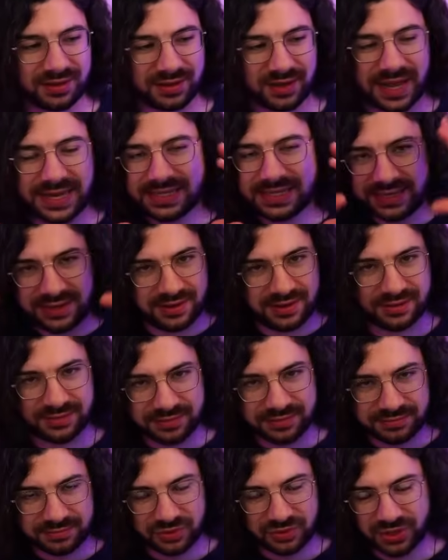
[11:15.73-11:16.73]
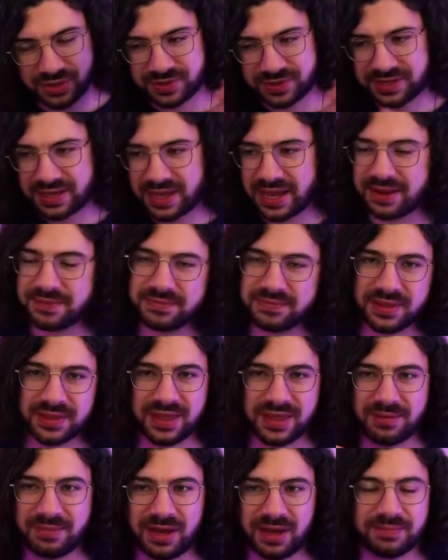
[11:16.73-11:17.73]
idea. So there's a game that
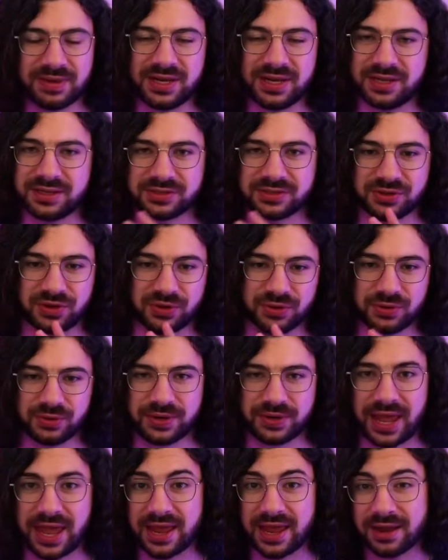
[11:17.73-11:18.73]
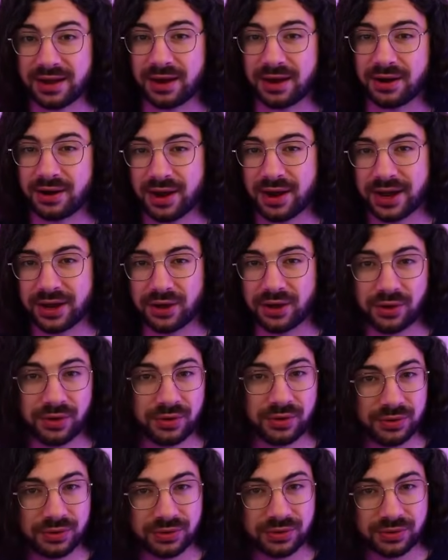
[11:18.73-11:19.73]
came out many years ago called
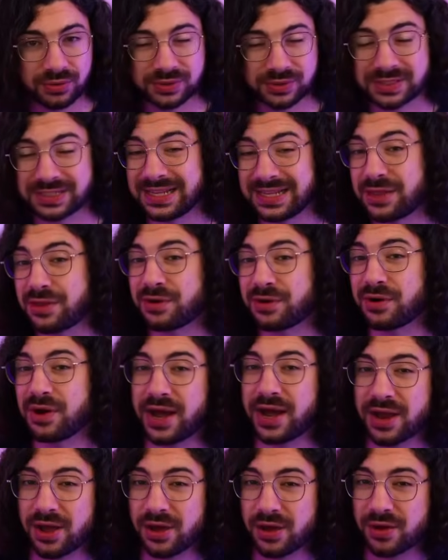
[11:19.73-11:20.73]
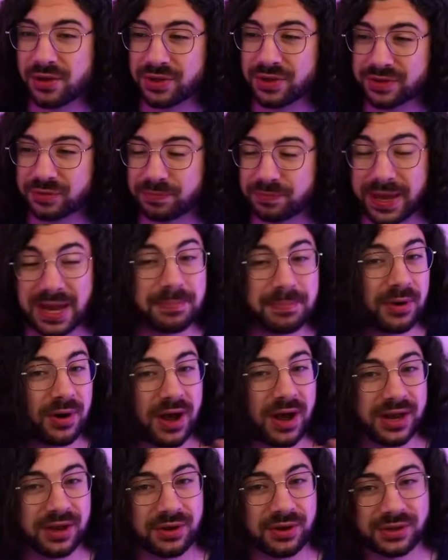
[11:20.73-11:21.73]
Agar.io or Slither.io,
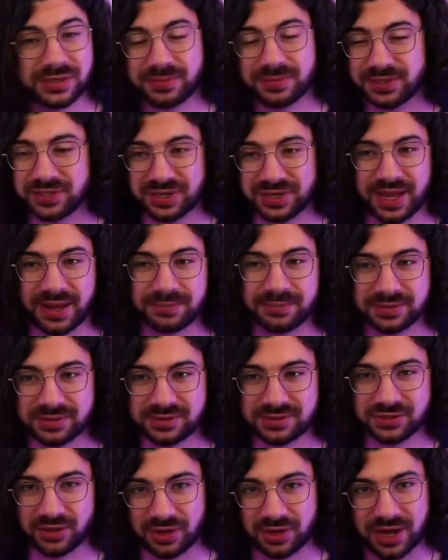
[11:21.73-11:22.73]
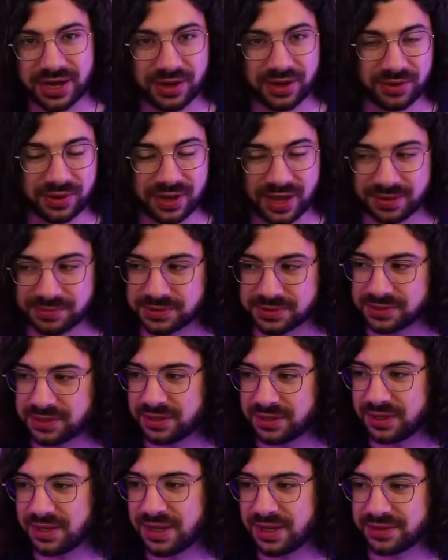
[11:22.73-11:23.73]
Paper.io. There's a bunch of games, .io games
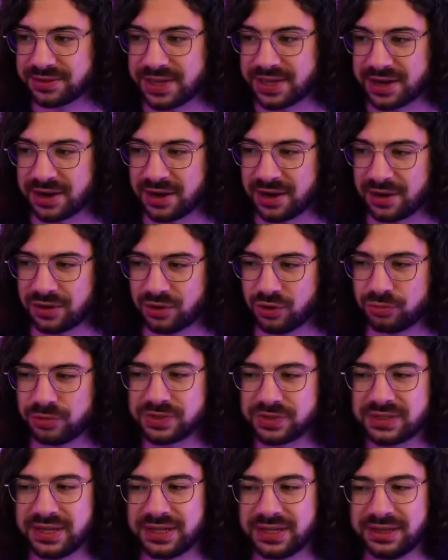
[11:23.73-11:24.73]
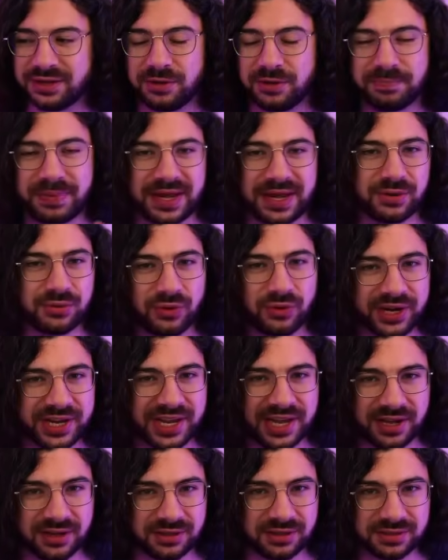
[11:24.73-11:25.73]
that are almost like little battle
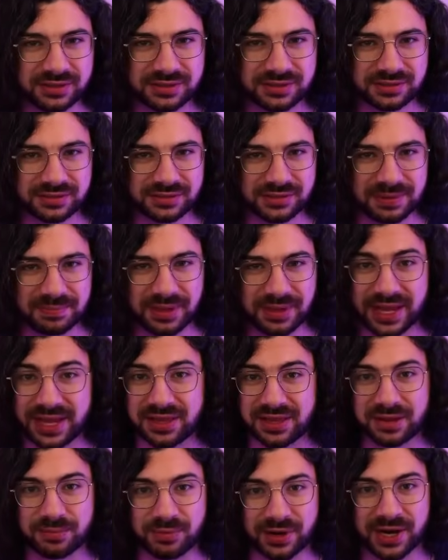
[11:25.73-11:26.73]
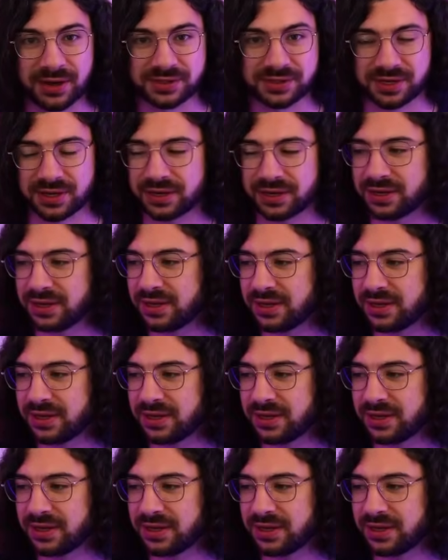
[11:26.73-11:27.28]
royales that play in the browser.